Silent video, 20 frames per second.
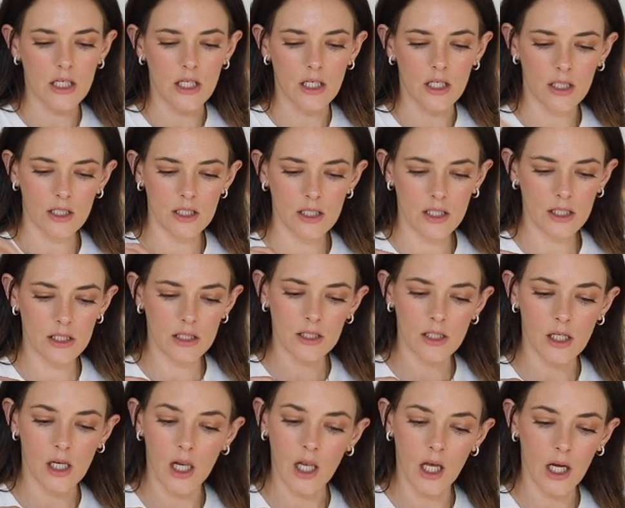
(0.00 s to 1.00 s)
the
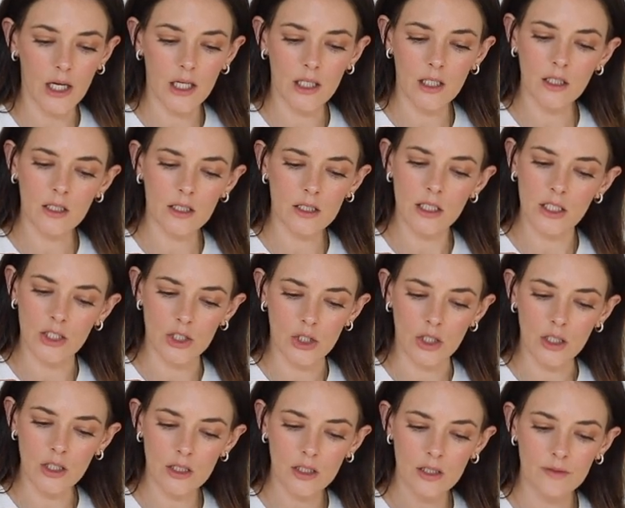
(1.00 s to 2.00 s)
clone
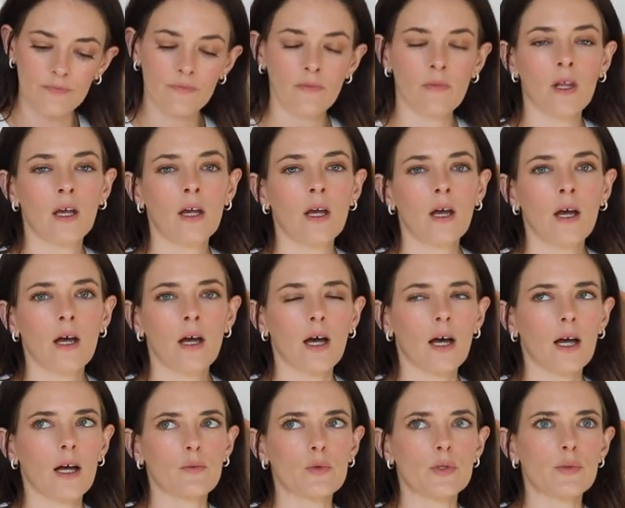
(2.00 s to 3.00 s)
t-shirt.
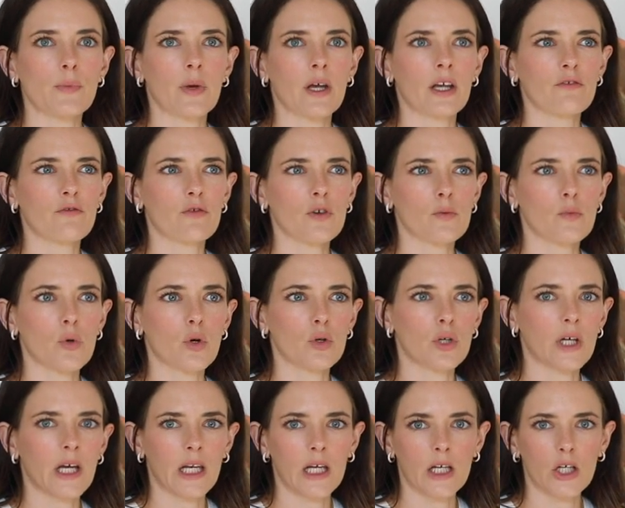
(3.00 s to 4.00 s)
It was made from
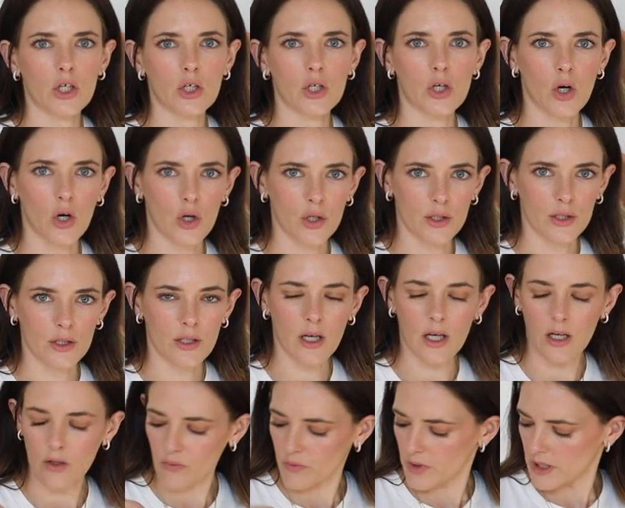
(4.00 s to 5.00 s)
organic cotton.
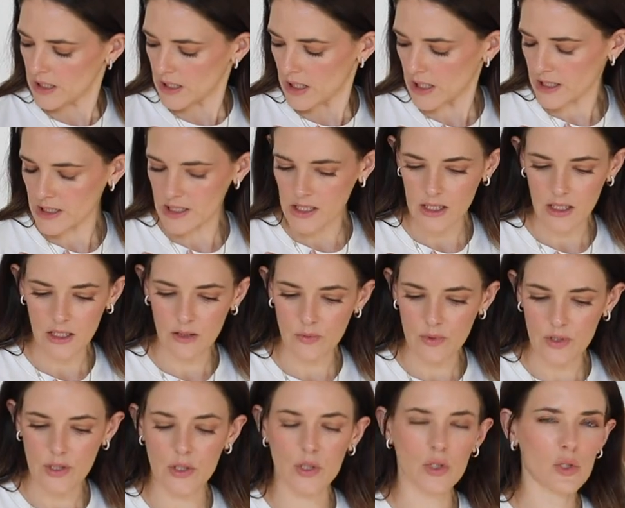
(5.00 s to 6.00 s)
I really liked it. It
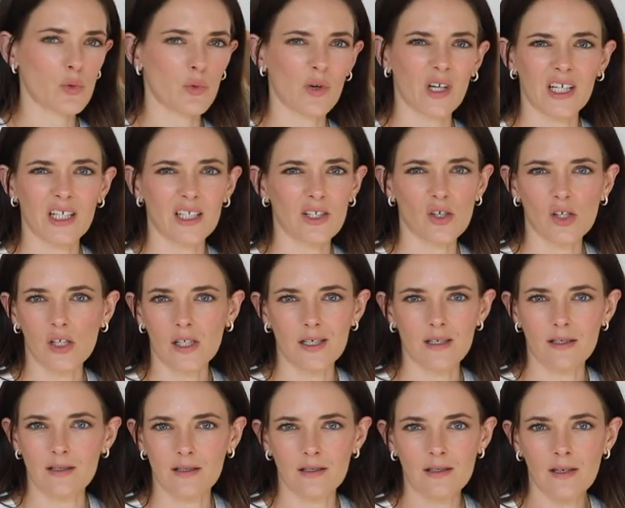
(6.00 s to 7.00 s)
was $20
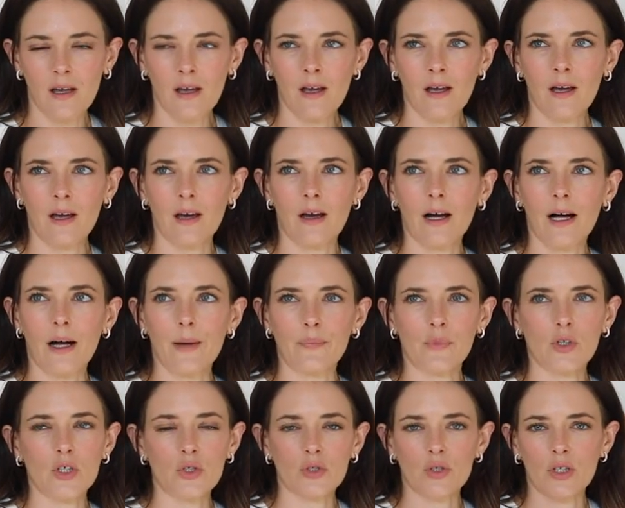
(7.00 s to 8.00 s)

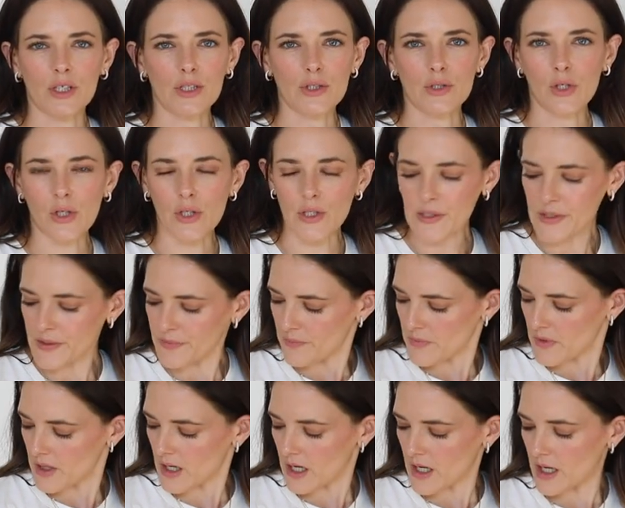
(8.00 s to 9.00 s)
Australian dollars.
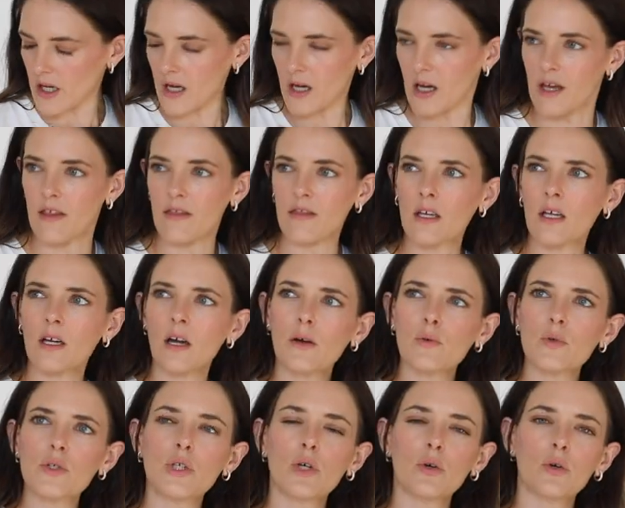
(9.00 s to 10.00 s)
I think
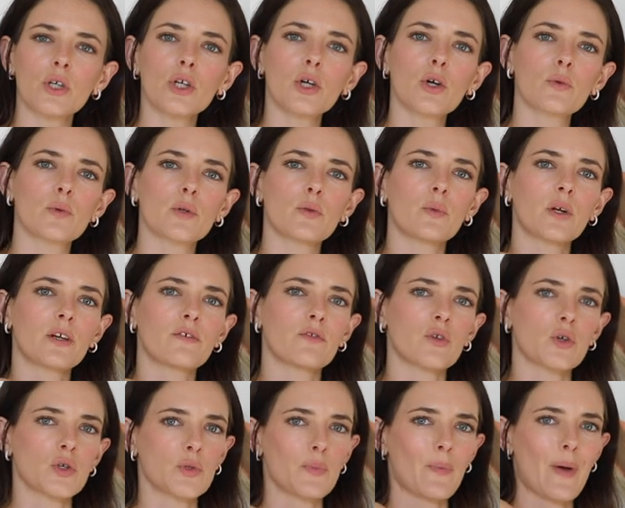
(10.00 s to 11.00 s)
I was going to go with one of
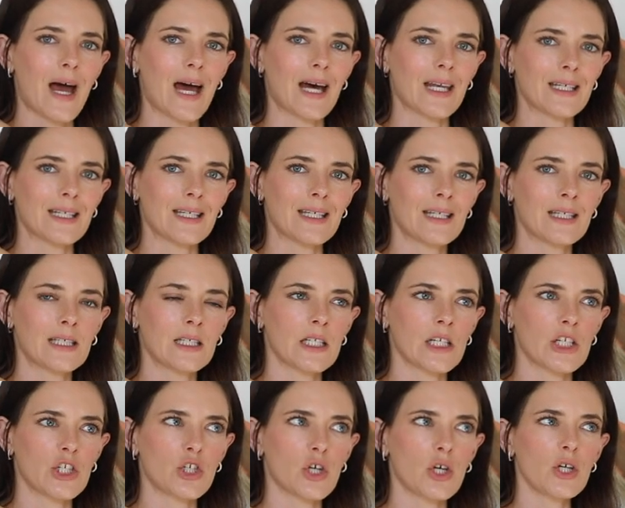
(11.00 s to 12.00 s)
those padded
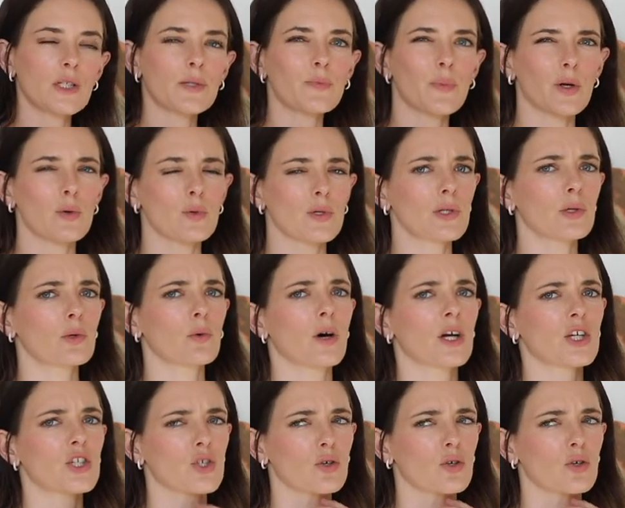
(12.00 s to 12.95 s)
t-shirts, but I wasn't quite